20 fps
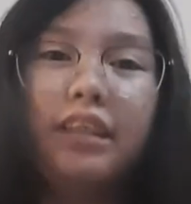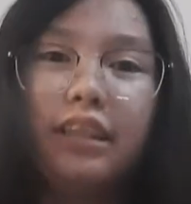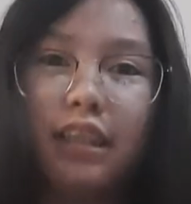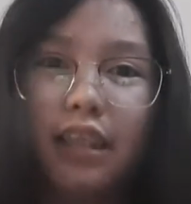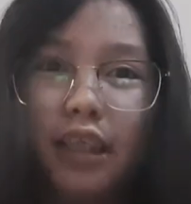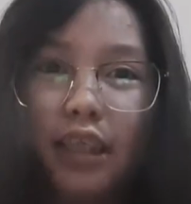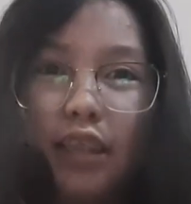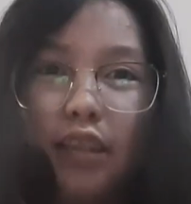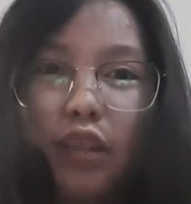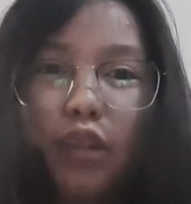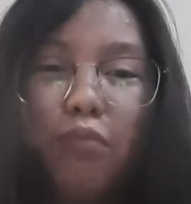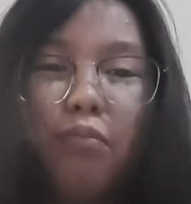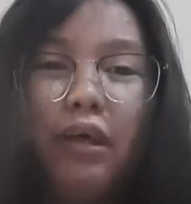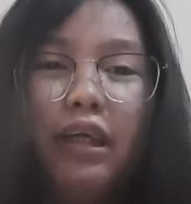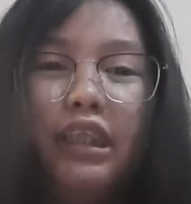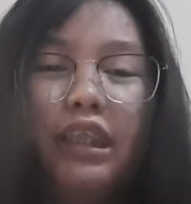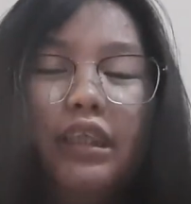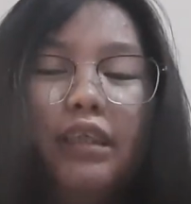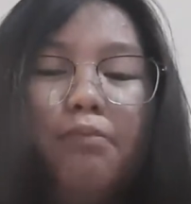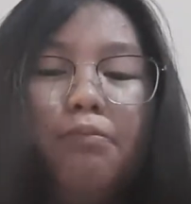The
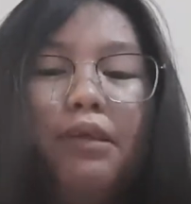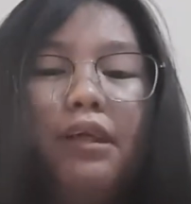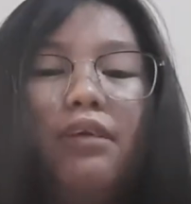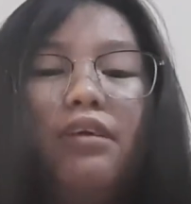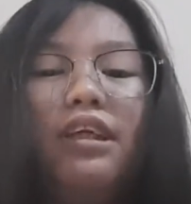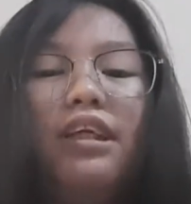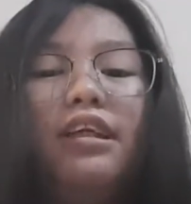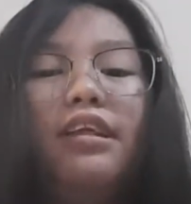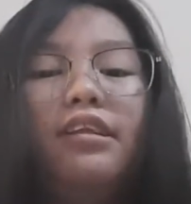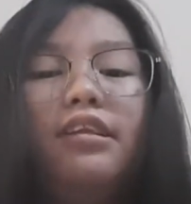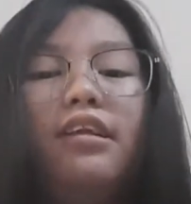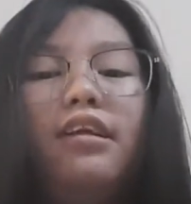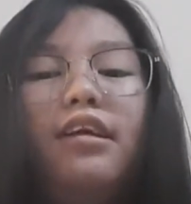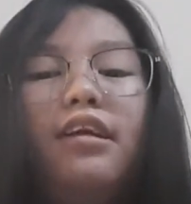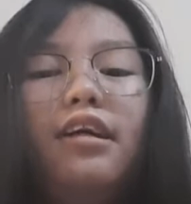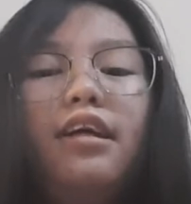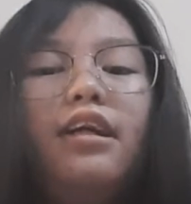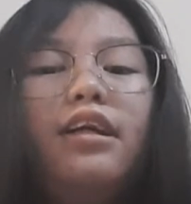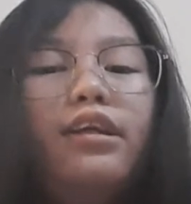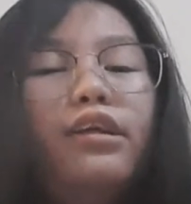incubation period.
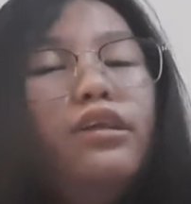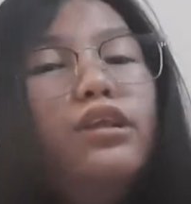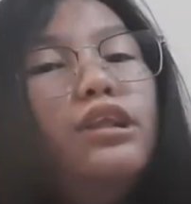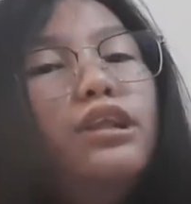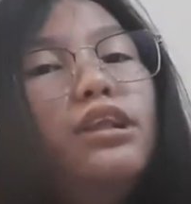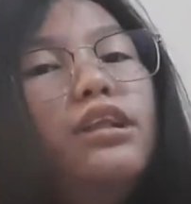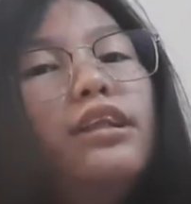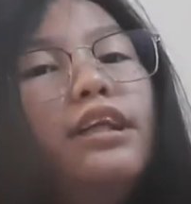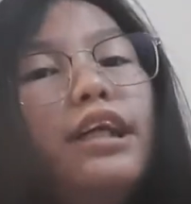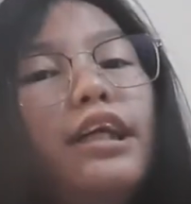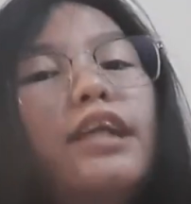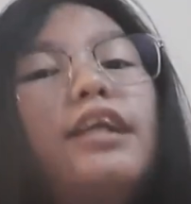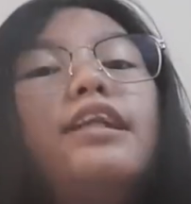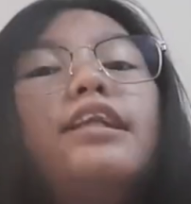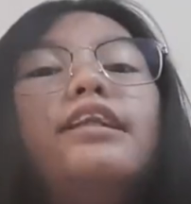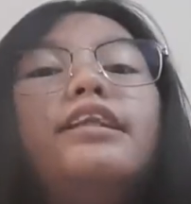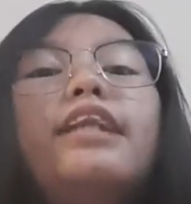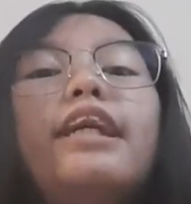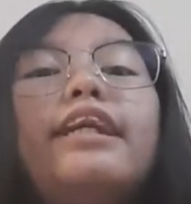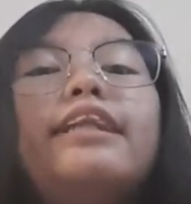Usually
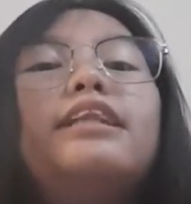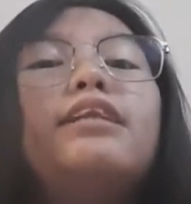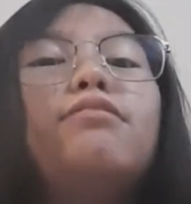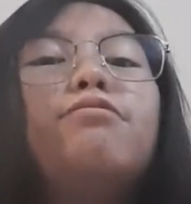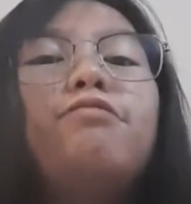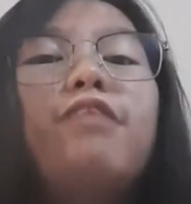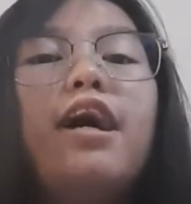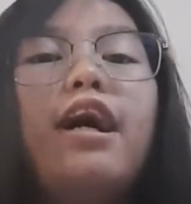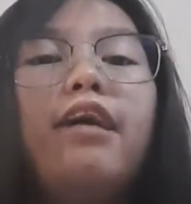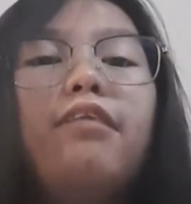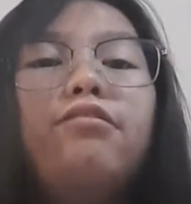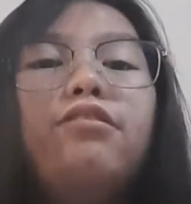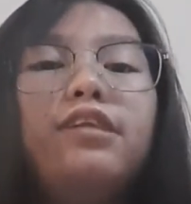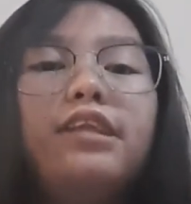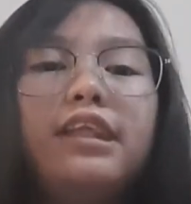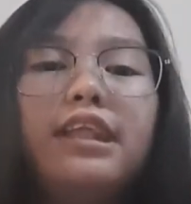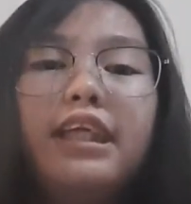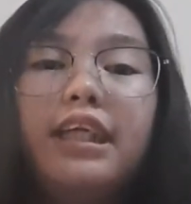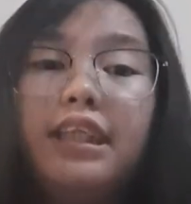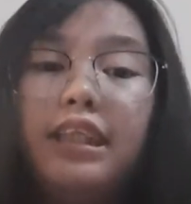it takes 5 to
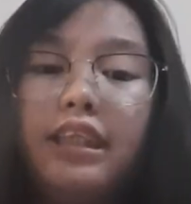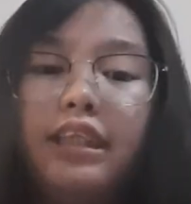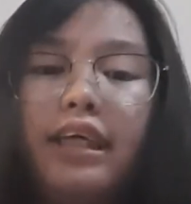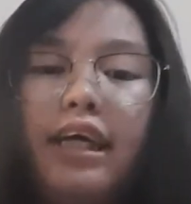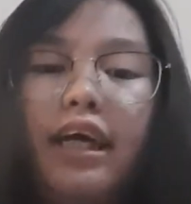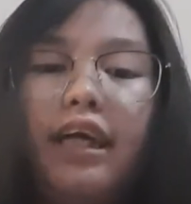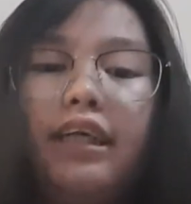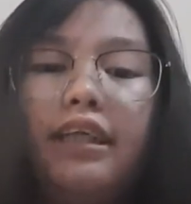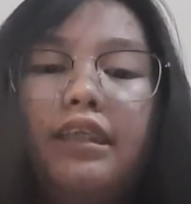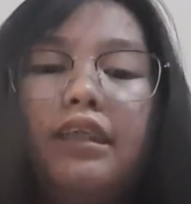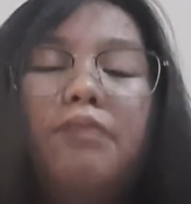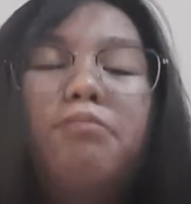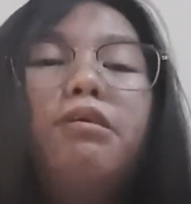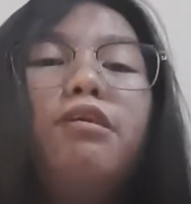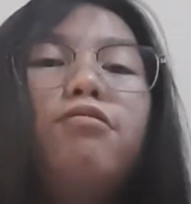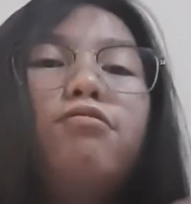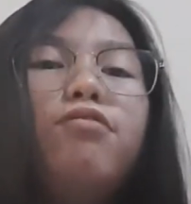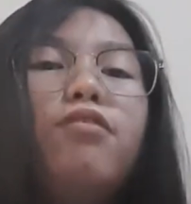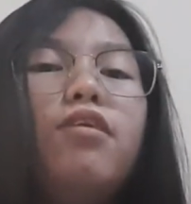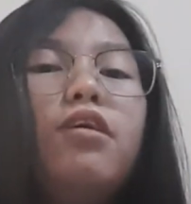6 days
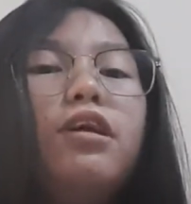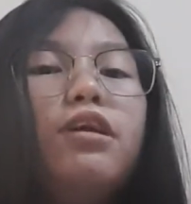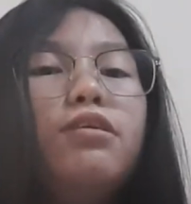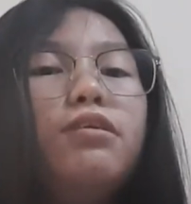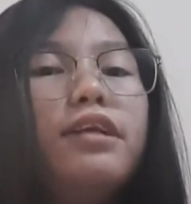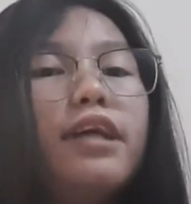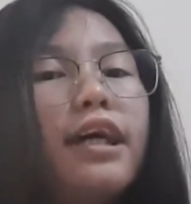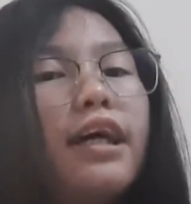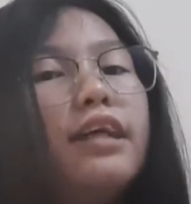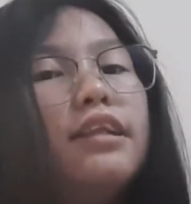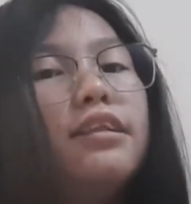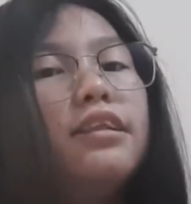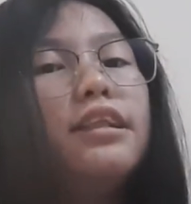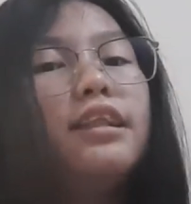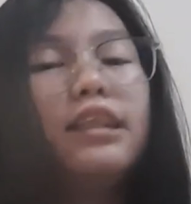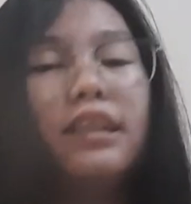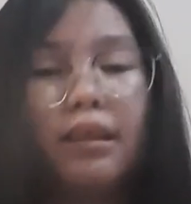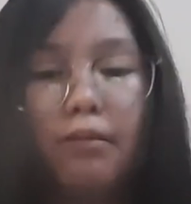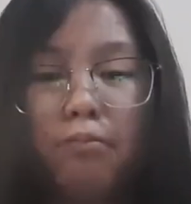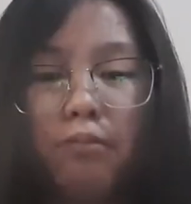before you get the
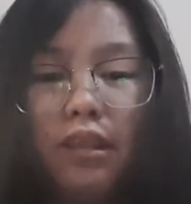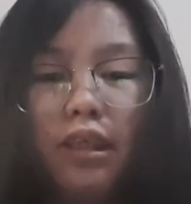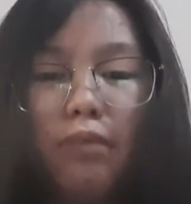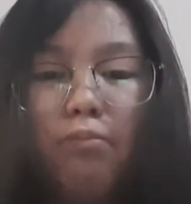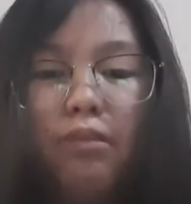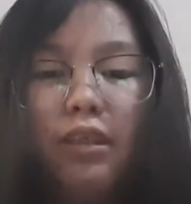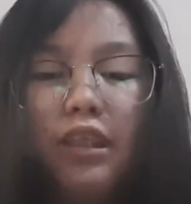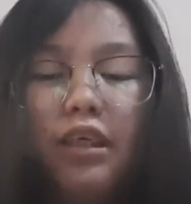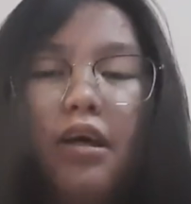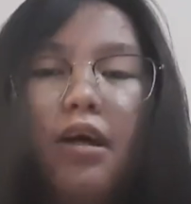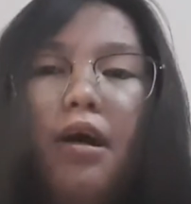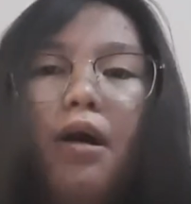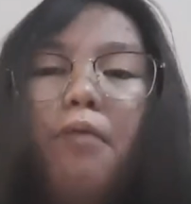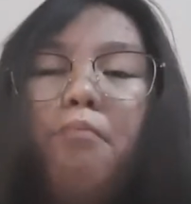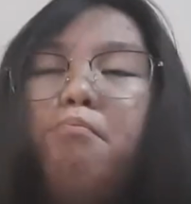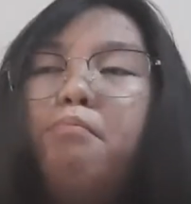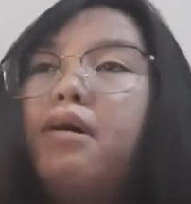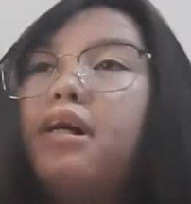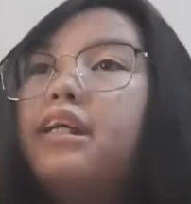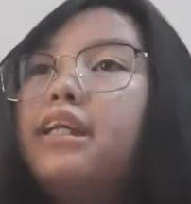symptoms,
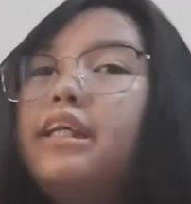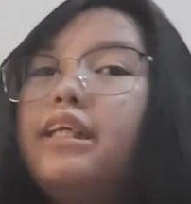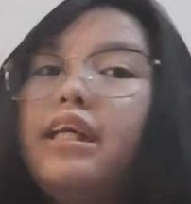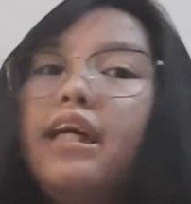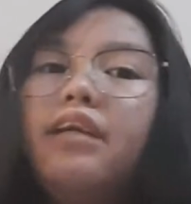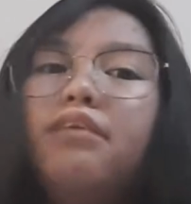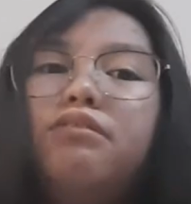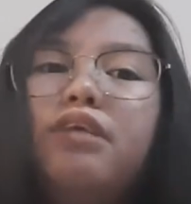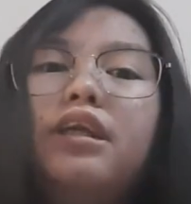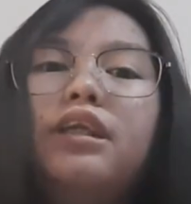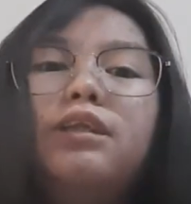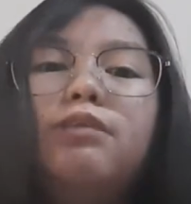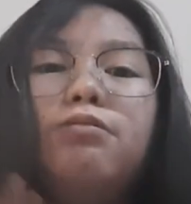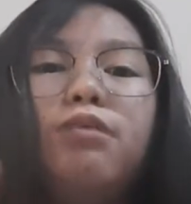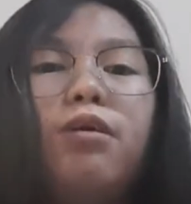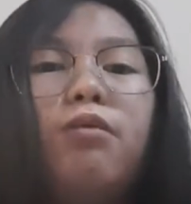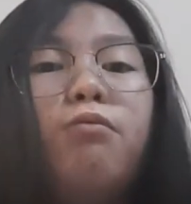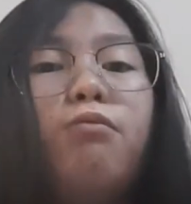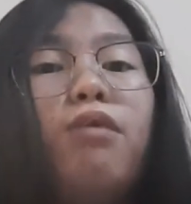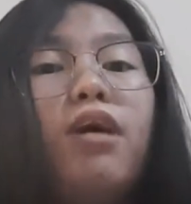but it can range
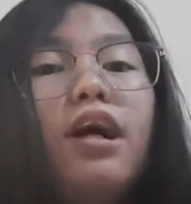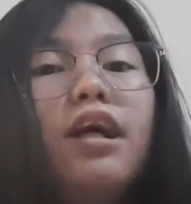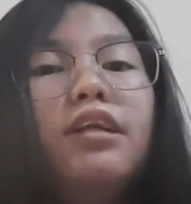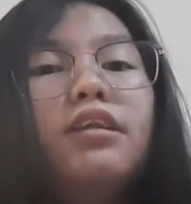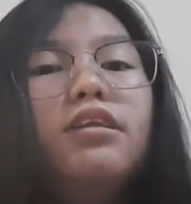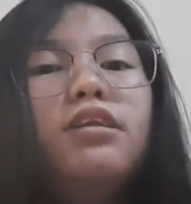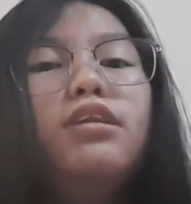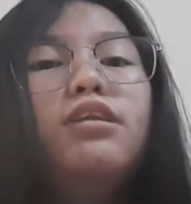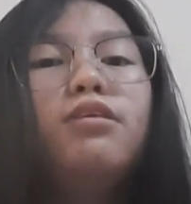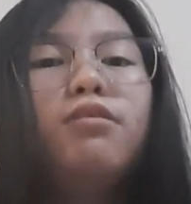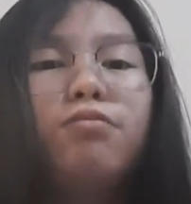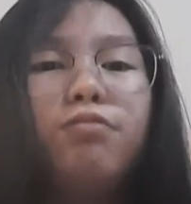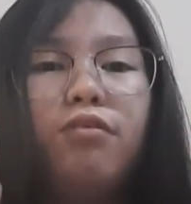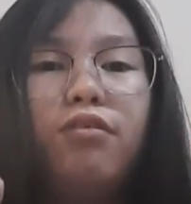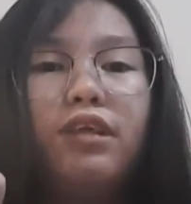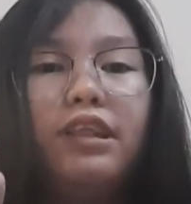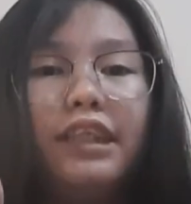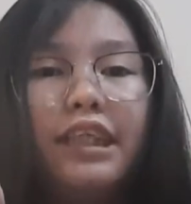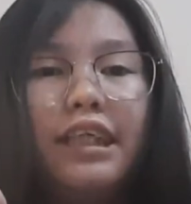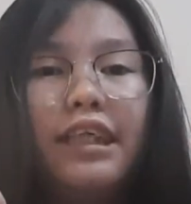from 1 to
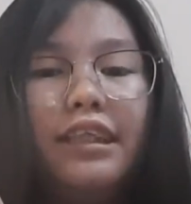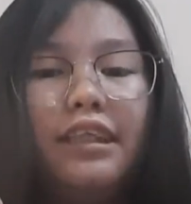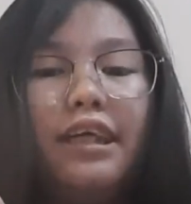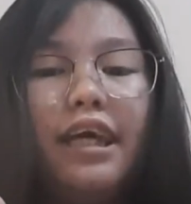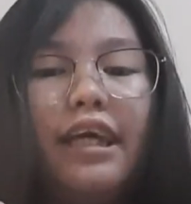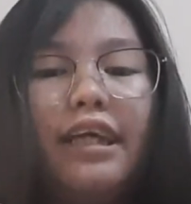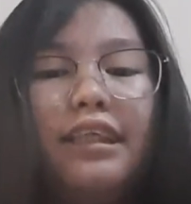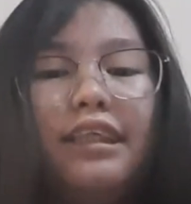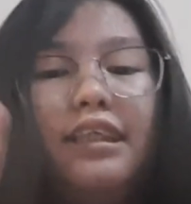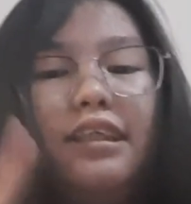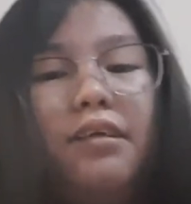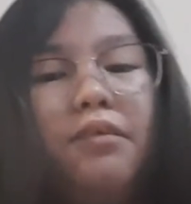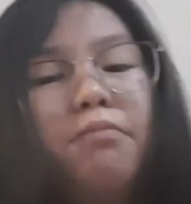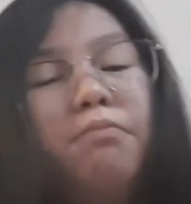14 days.